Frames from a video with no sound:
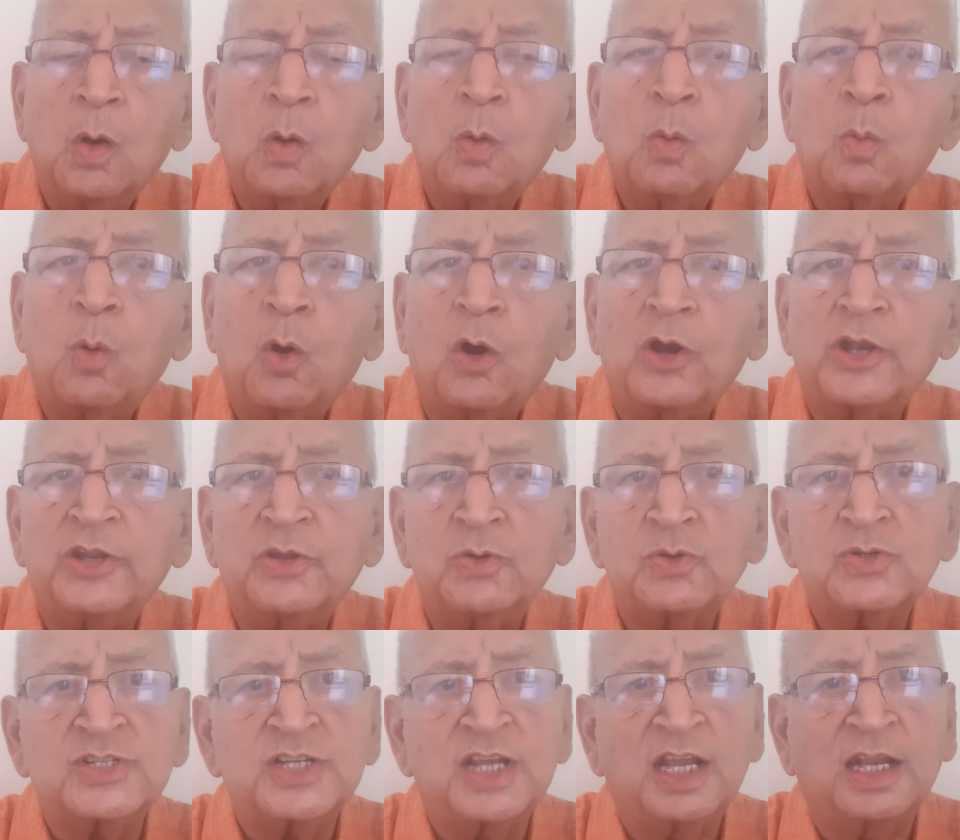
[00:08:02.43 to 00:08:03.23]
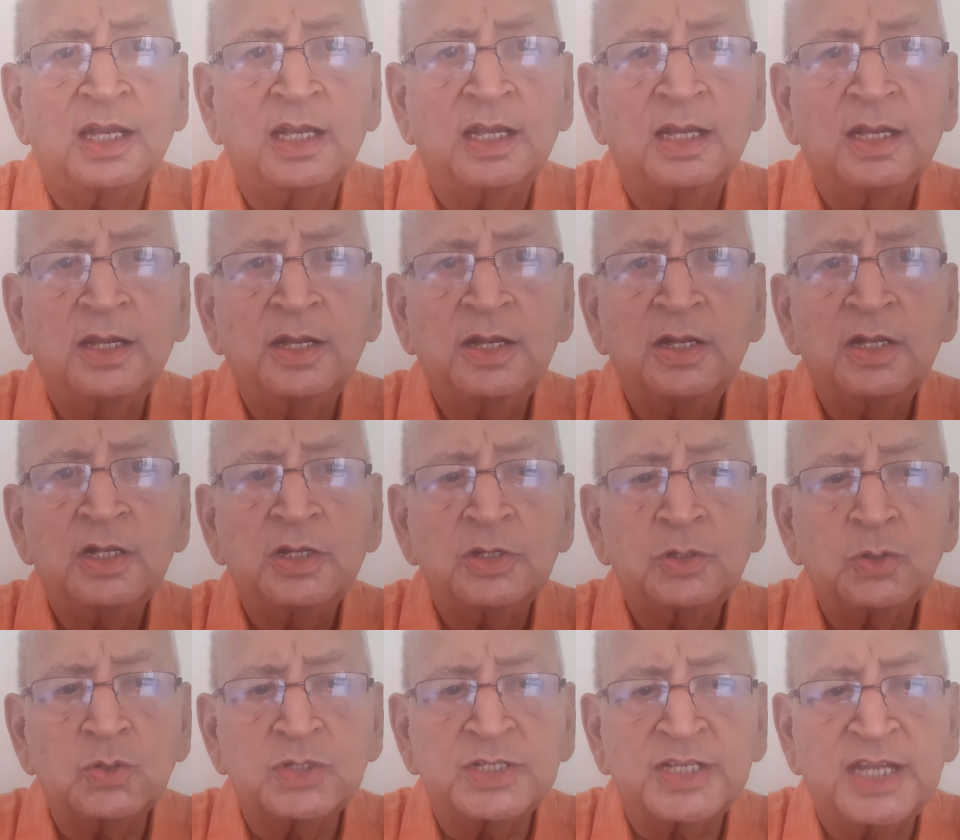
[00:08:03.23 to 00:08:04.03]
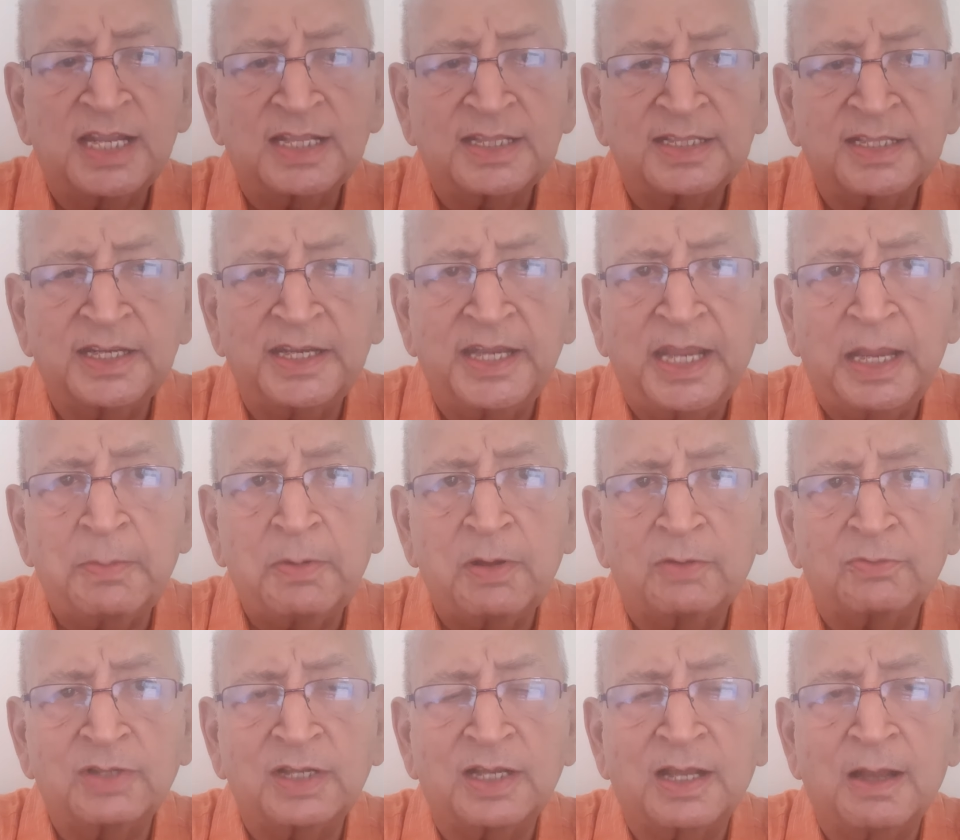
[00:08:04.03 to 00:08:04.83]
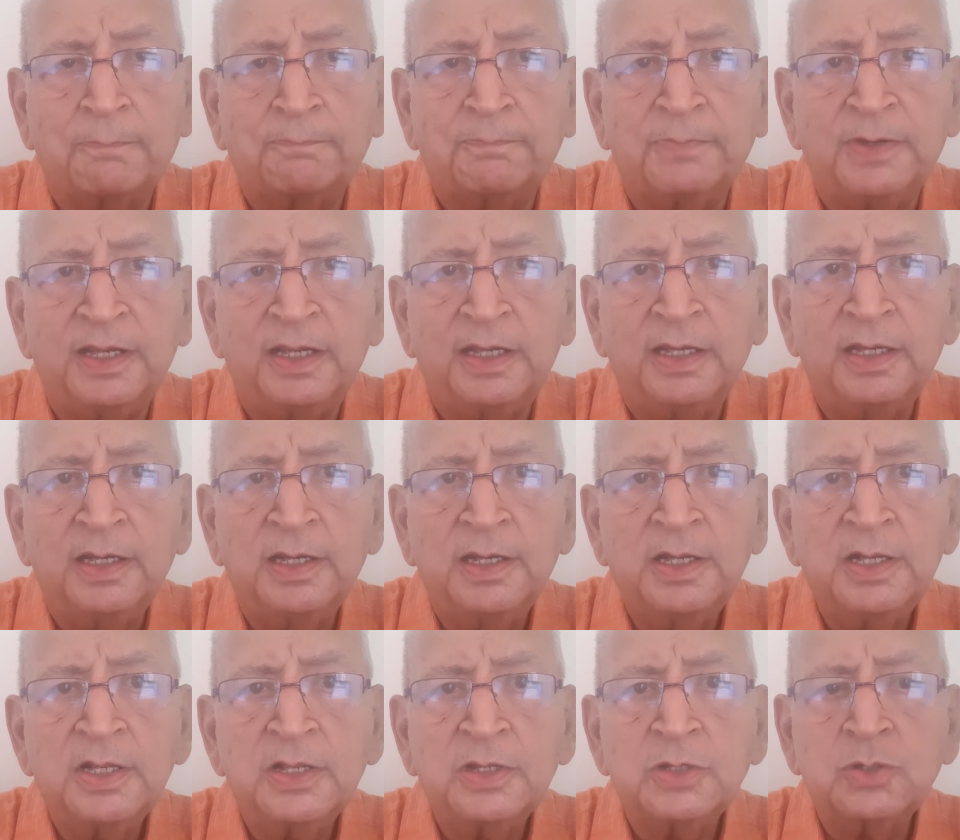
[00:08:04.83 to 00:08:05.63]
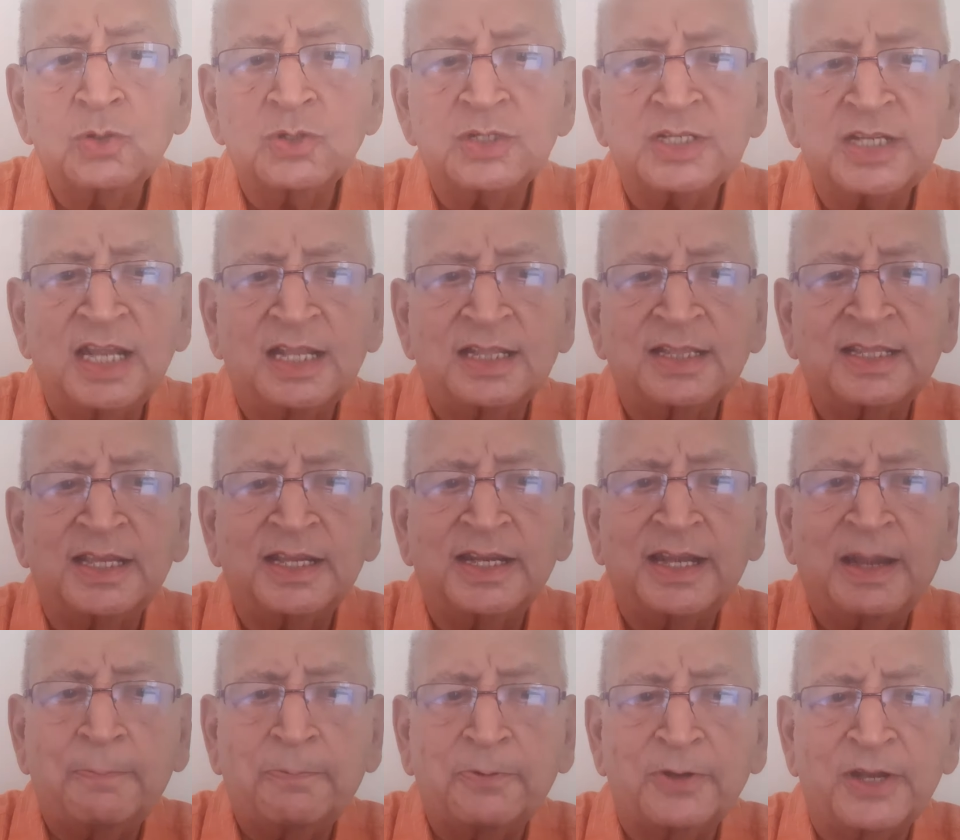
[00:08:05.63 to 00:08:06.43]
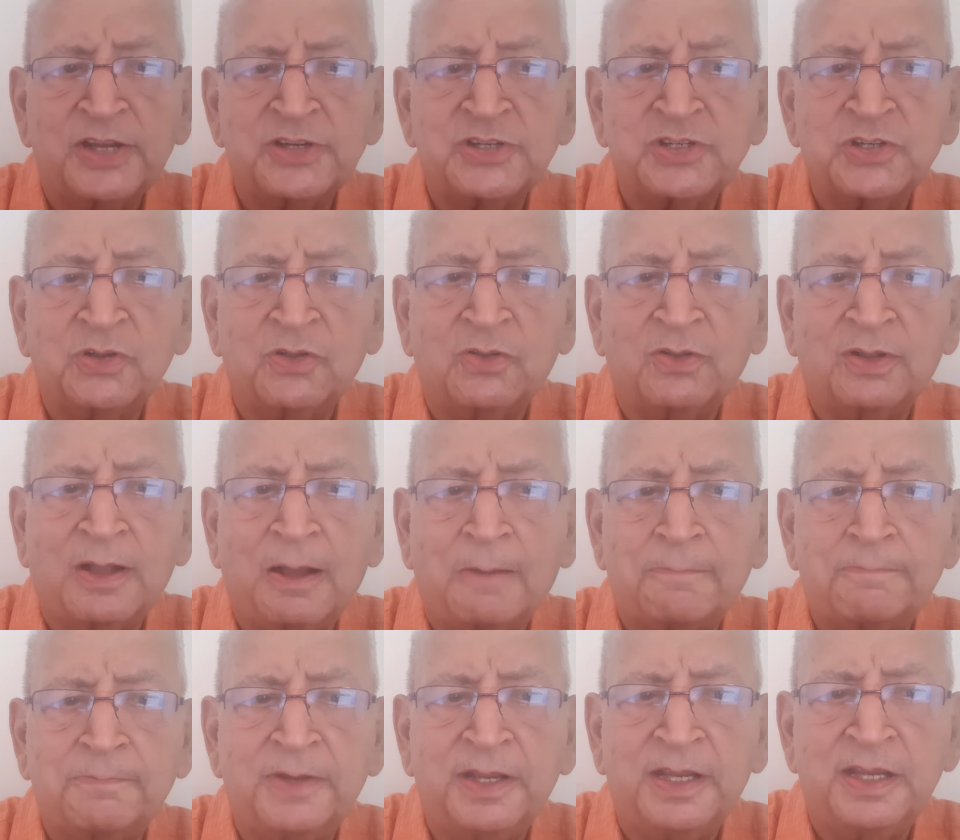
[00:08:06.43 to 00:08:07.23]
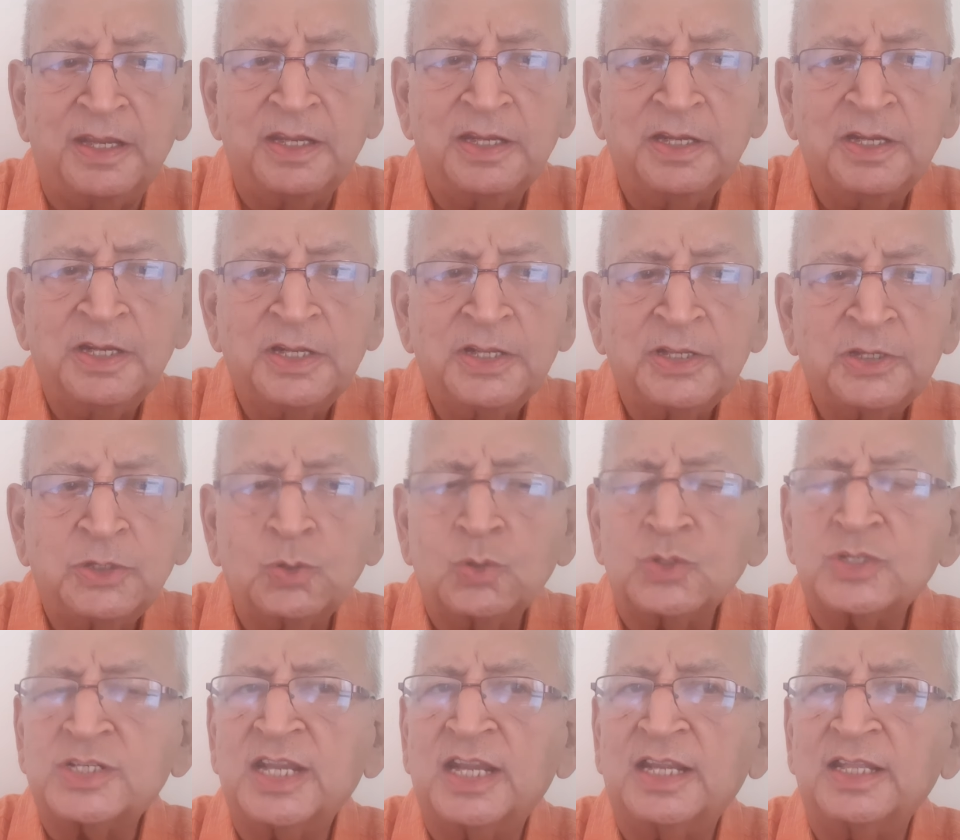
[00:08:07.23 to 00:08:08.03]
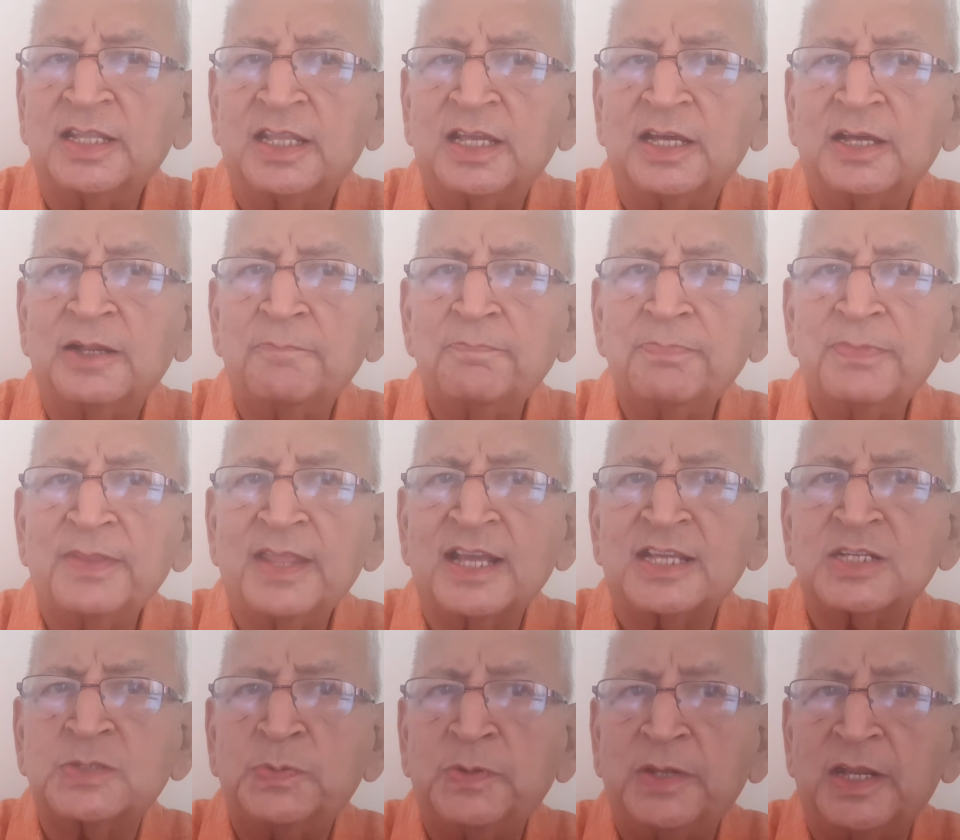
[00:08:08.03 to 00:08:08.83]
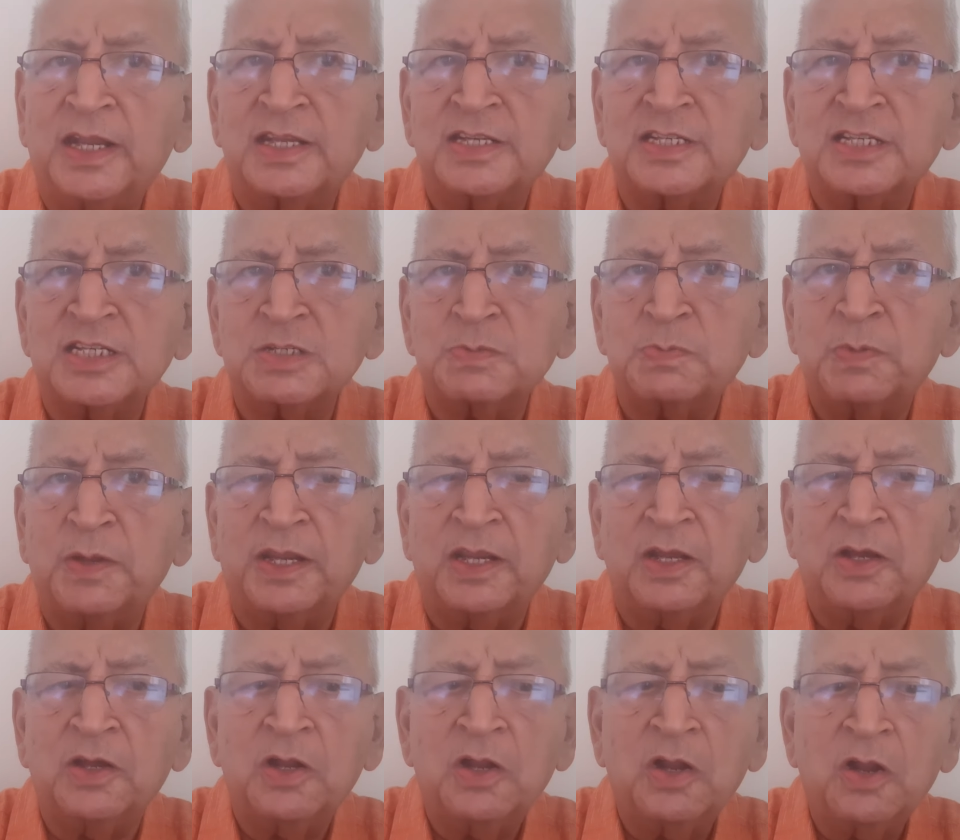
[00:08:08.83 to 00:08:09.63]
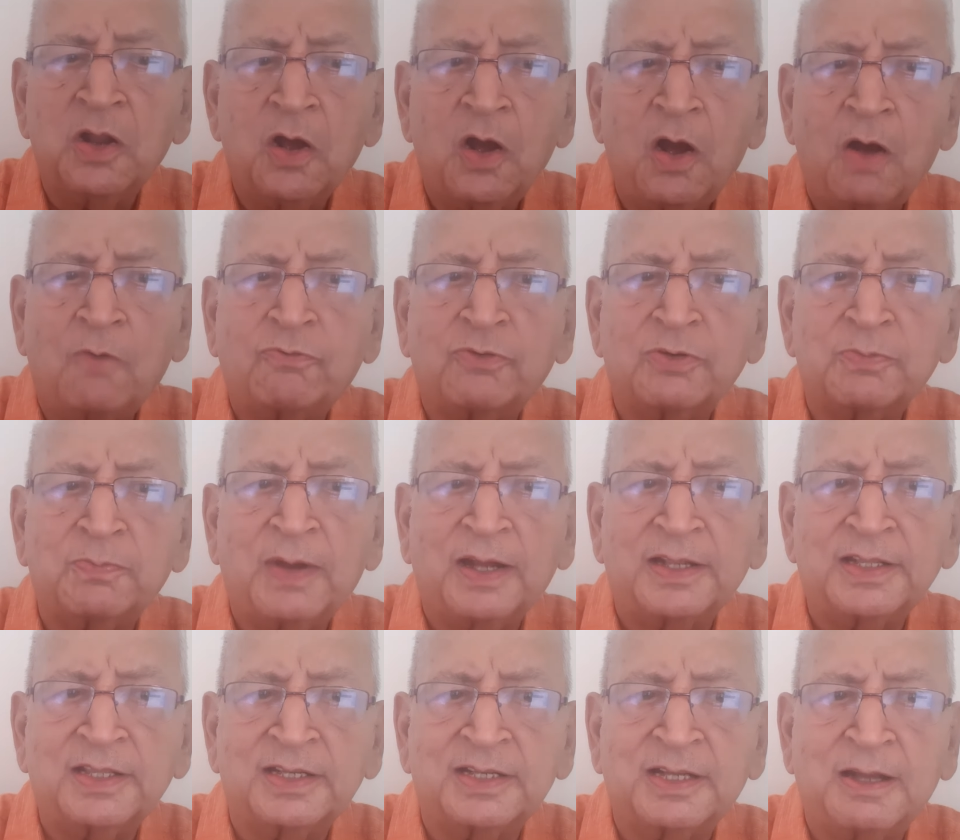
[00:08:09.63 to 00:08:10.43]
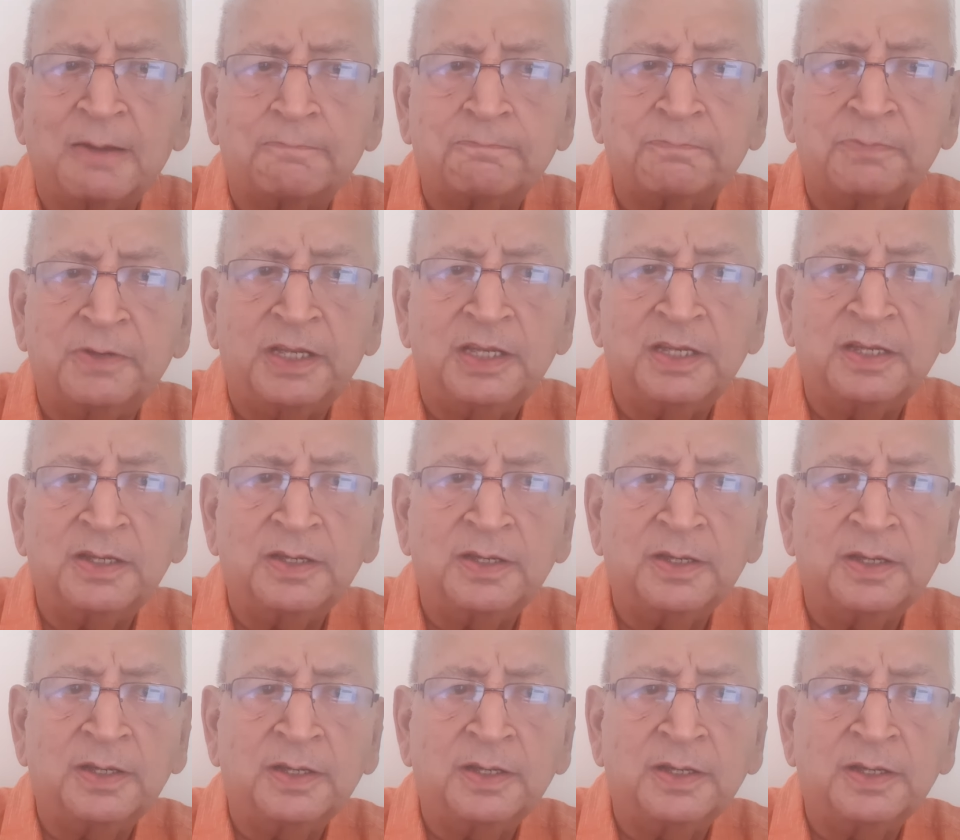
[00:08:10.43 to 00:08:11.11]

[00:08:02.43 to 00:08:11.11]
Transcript: What do you sell? You sell the name of the company. You sell the reputation of the company. You sell the experiences being offered by the company.